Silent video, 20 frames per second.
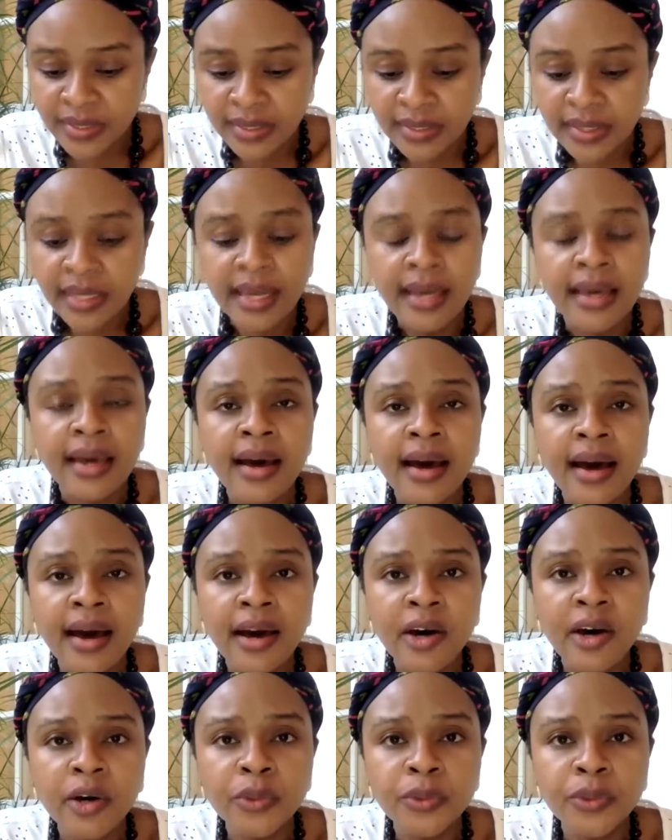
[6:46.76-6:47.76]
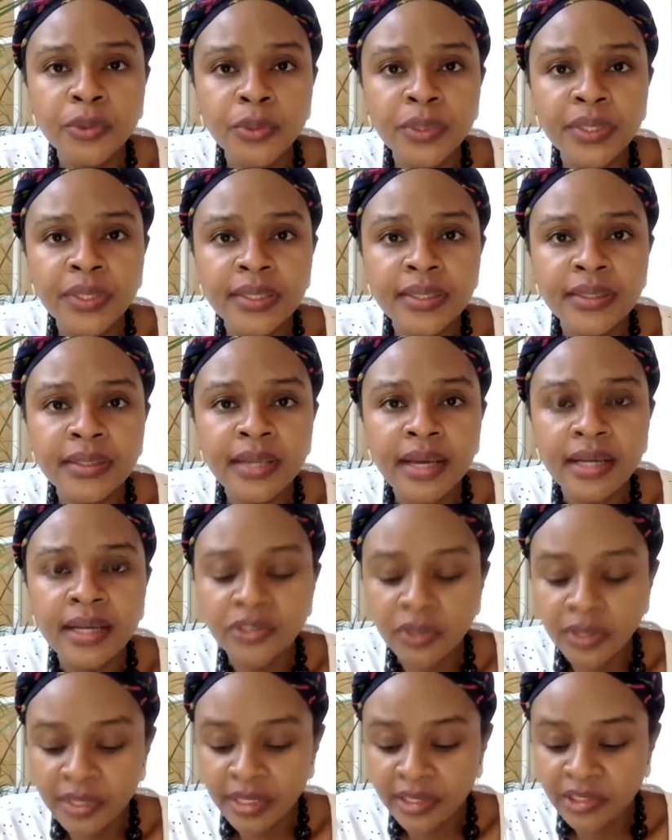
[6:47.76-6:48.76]
how do we
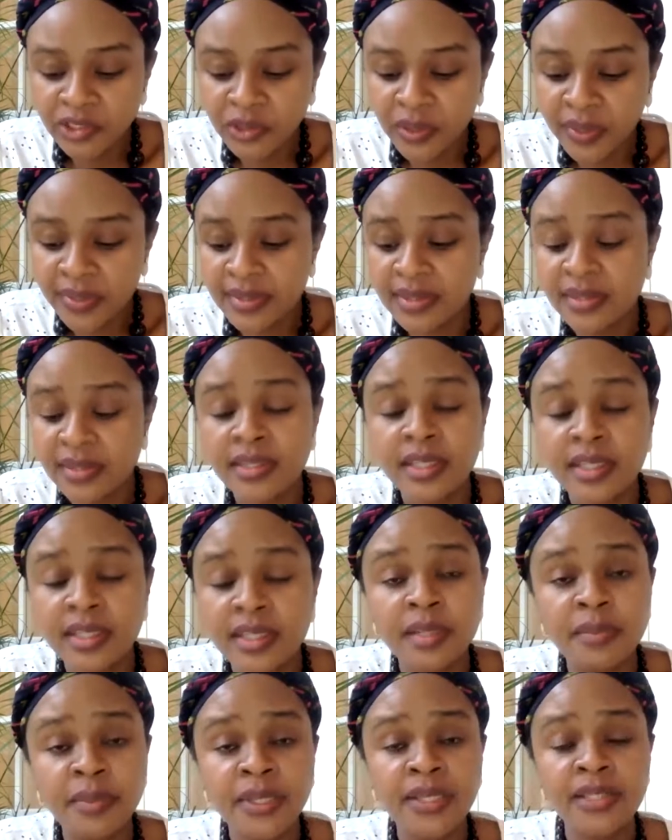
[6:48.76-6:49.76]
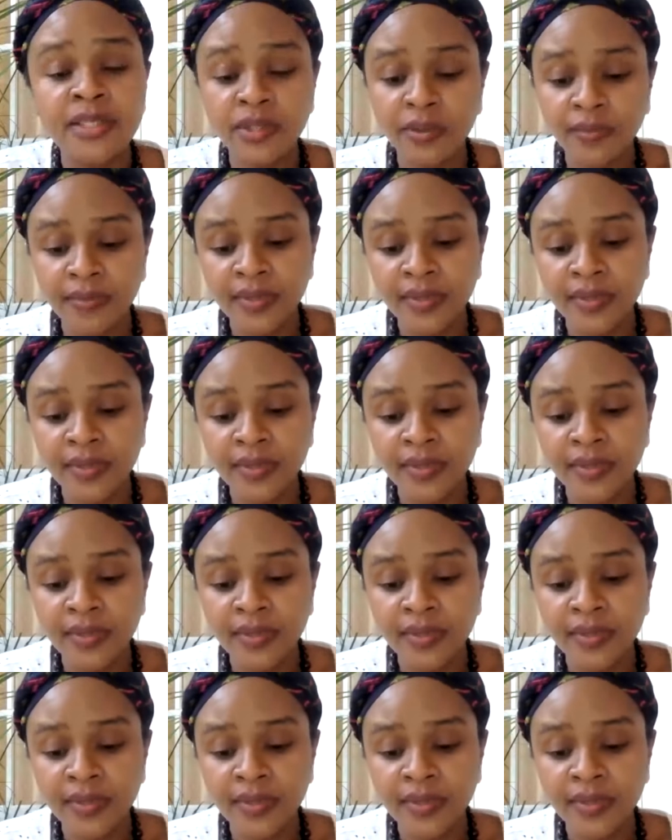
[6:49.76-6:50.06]
actually ensure the sustainability of this?